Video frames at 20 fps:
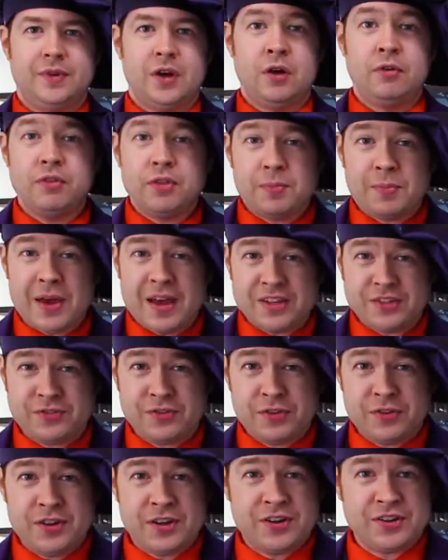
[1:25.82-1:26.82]
Over the past
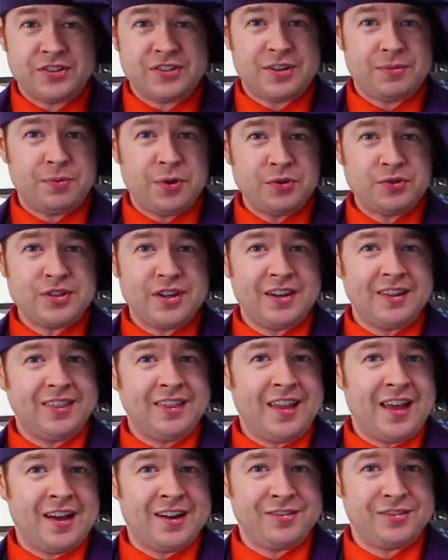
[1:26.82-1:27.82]
few years, I've posted a
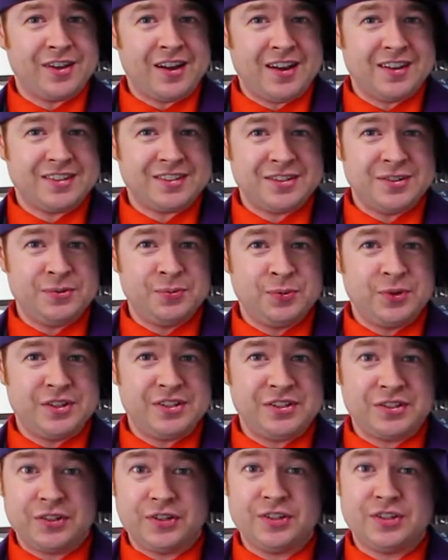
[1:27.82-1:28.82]
lot of costume
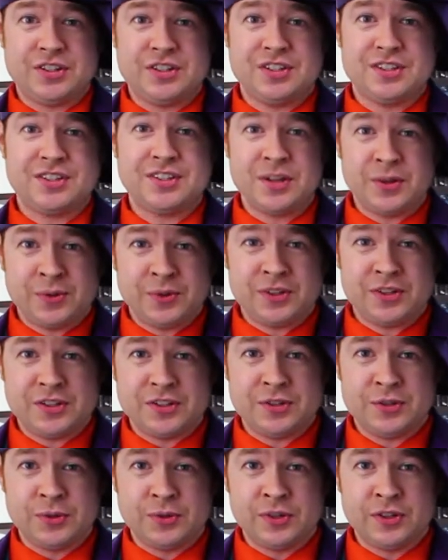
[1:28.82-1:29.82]
research and sewing
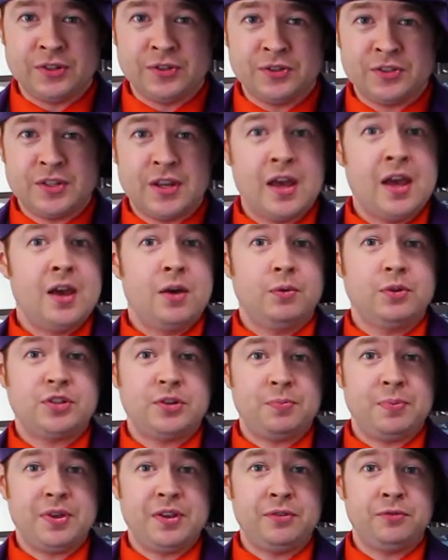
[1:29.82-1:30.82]
tutorials, which
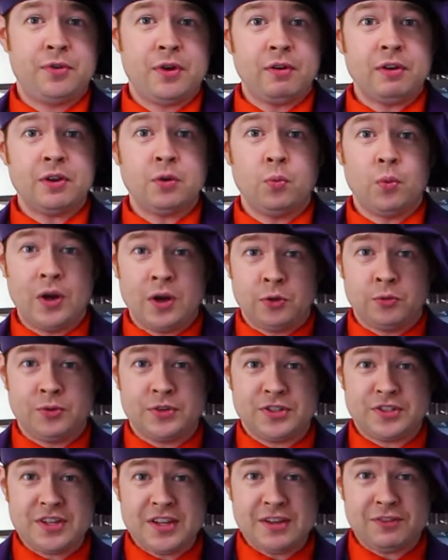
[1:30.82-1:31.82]
have been very well
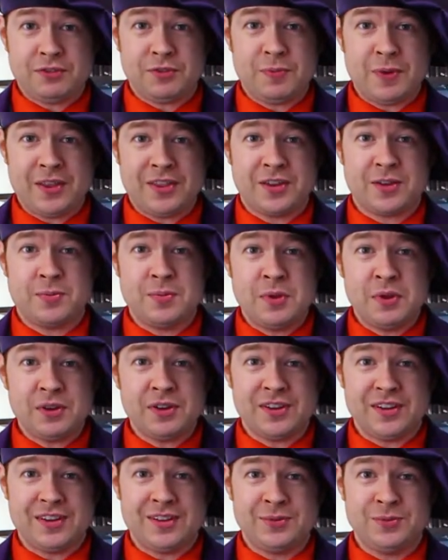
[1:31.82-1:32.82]
received by the
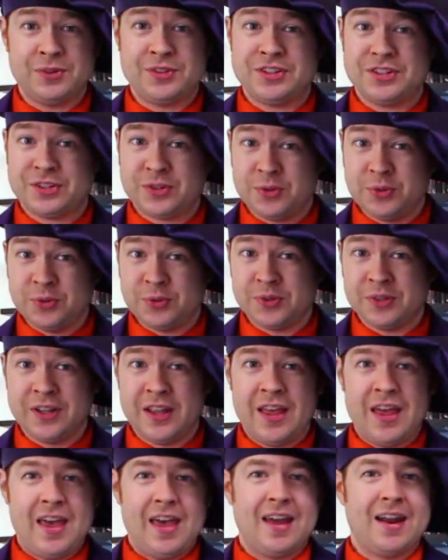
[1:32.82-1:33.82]
community, which is cool,
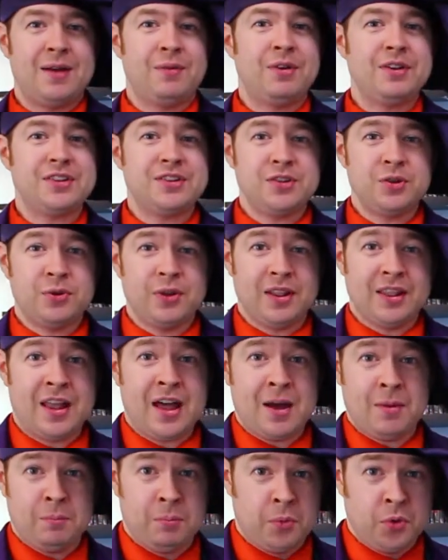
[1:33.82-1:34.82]
and I want to do a
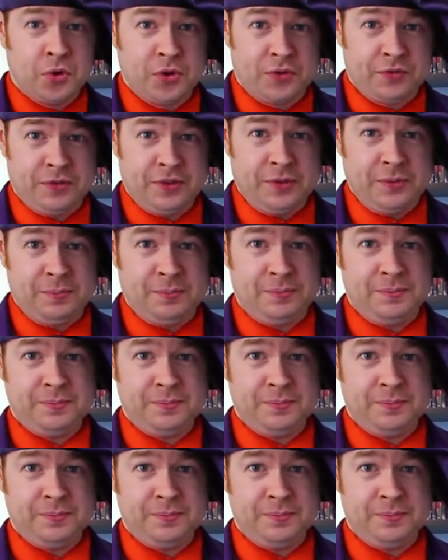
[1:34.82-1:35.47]
lot more of them.